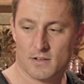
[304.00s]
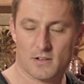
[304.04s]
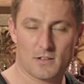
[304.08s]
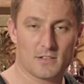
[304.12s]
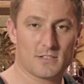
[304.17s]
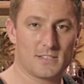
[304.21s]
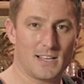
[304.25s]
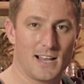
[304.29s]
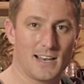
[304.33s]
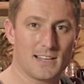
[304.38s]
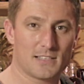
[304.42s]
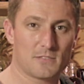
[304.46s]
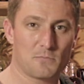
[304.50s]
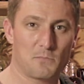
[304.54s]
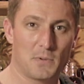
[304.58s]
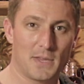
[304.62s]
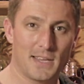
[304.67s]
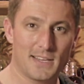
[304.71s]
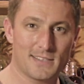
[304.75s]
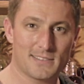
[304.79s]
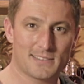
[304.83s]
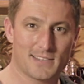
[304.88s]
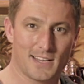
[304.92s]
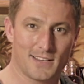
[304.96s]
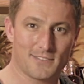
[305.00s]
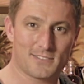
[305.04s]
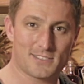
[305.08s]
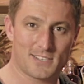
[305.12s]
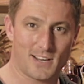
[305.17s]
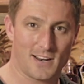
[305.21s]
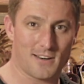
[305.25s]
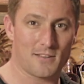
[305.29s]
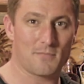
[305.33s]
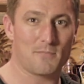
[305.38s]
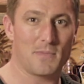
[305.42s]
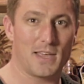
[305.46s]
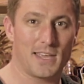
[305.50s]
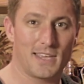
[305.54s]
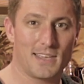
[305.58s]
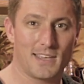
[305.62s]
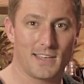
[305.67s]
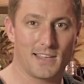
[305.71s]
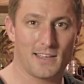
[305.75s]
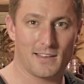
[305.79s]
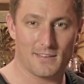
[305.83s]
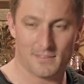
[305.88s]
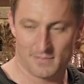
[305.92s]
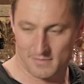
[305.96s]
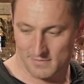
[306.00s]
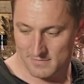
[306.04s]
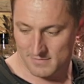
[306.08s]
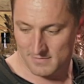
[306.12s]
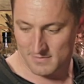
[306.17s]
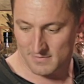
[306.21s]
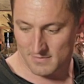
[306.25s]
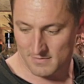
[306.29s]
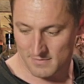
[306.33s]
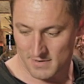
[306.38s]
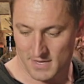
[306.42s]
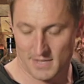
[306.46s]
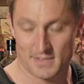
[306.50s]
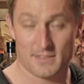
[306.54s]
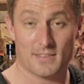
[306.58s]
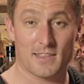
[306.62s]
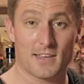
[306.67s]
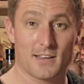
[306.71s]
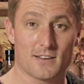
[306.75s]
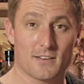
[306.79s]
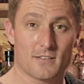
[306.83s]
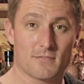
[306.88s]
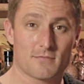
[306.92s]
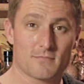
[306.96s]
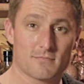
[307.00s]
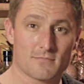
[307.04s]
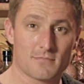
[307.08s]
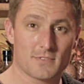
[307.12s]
Gonzalez Bias, they've started making it at their,